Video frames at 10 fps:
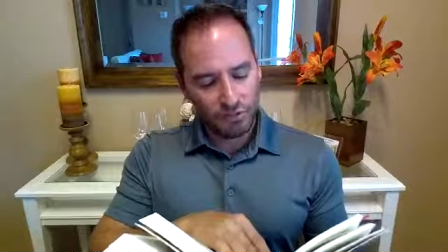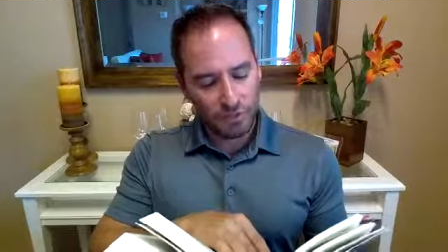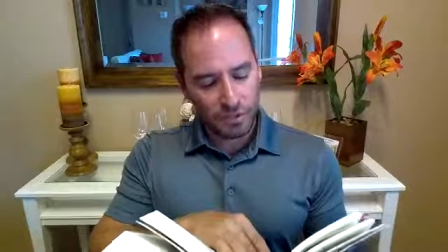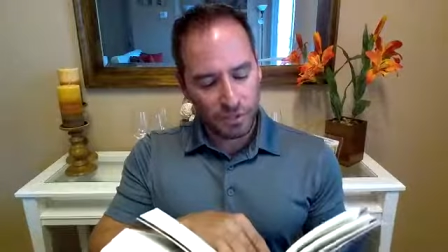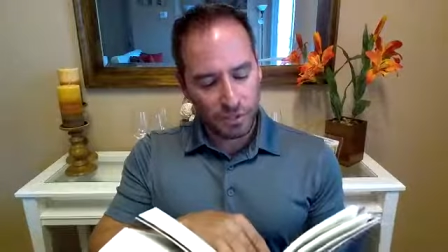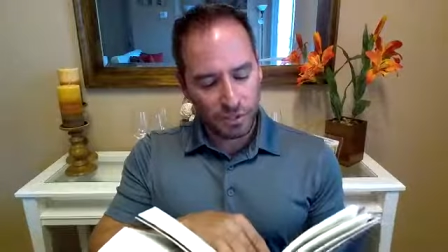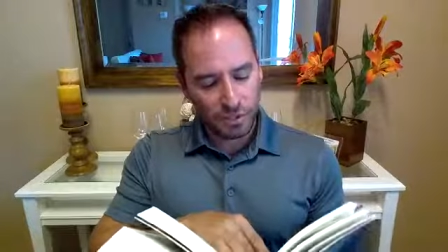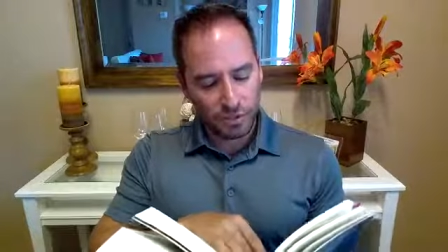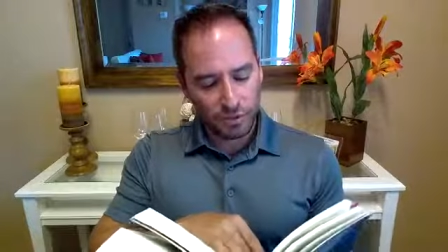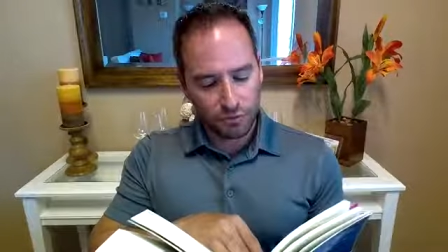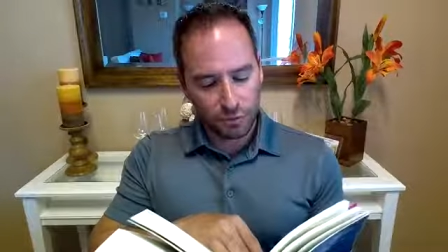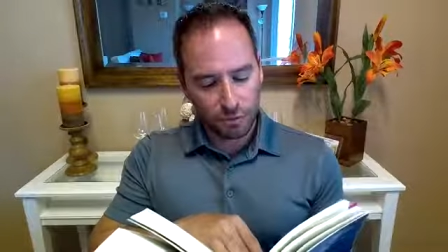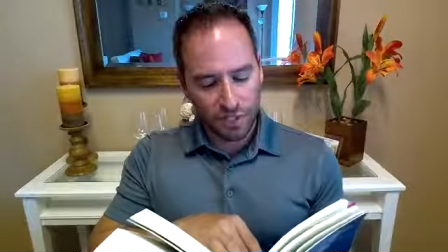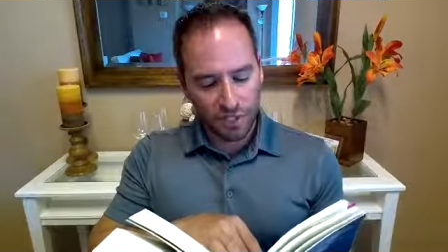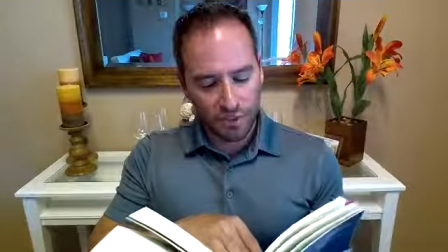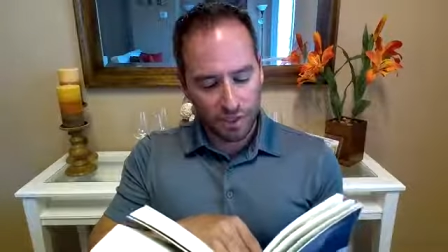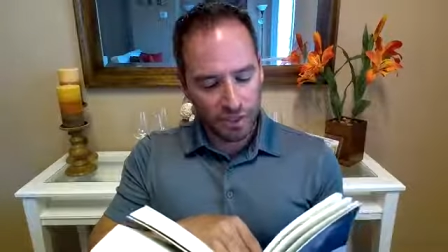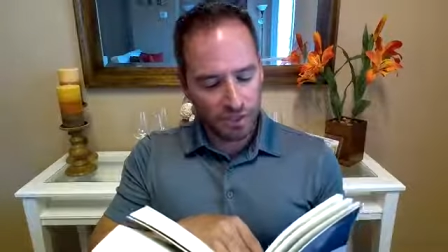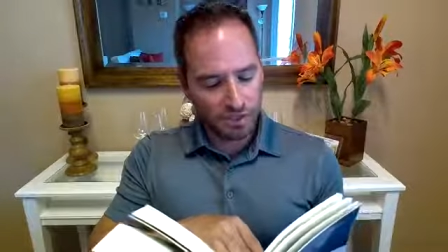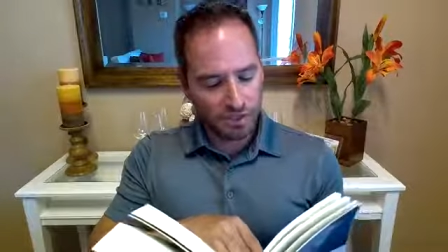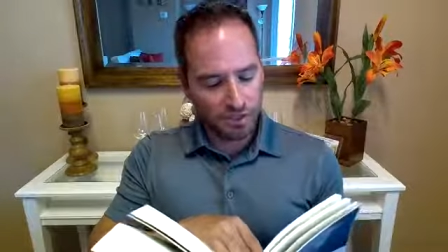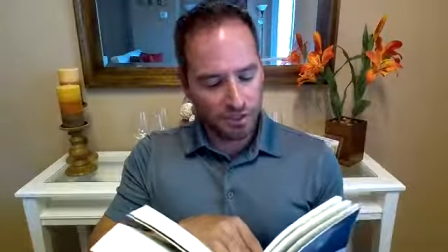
first cause of the formation of things